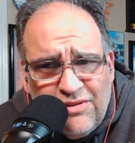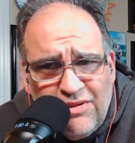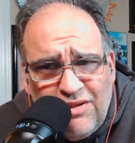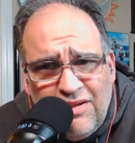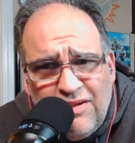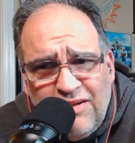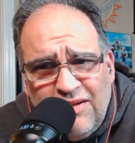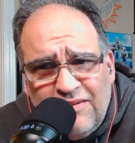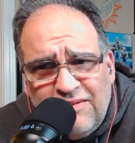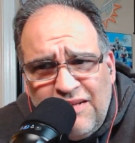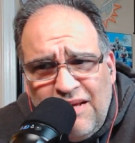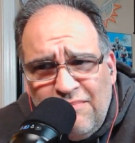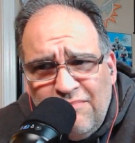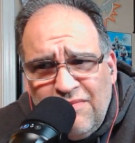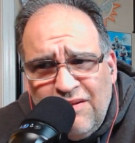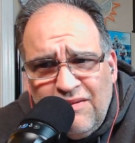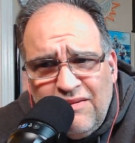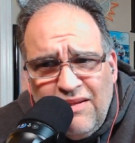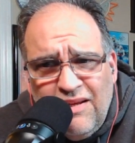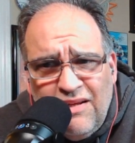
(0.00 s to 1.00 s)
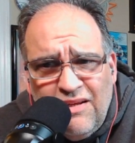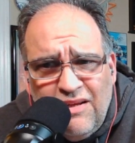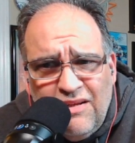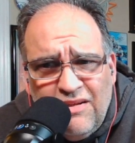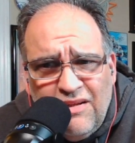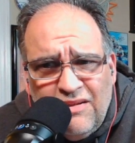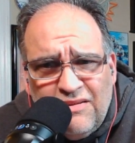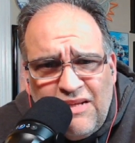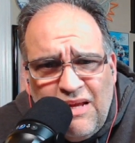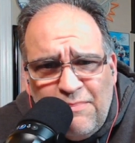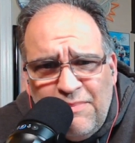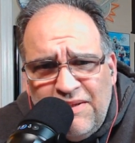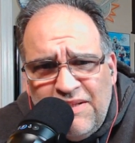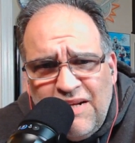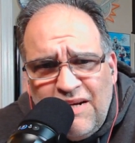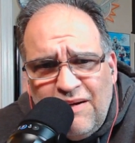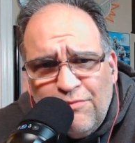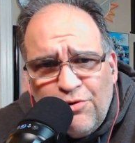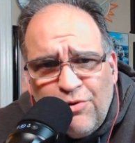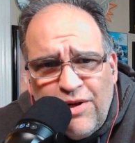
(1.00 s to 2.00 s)
is that mean
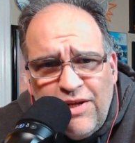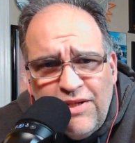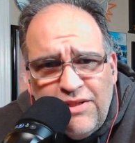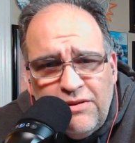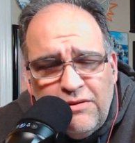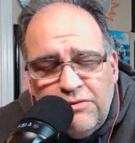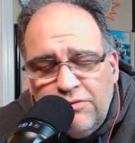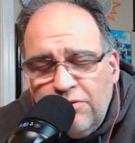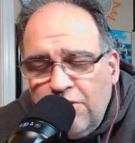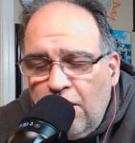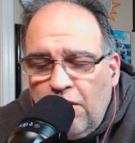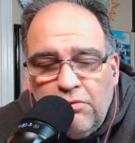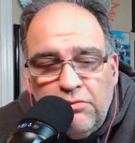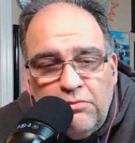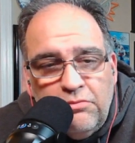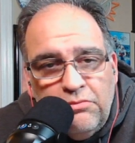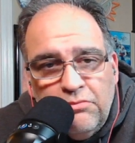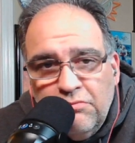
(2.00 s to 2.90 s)
that I'm crazy? No.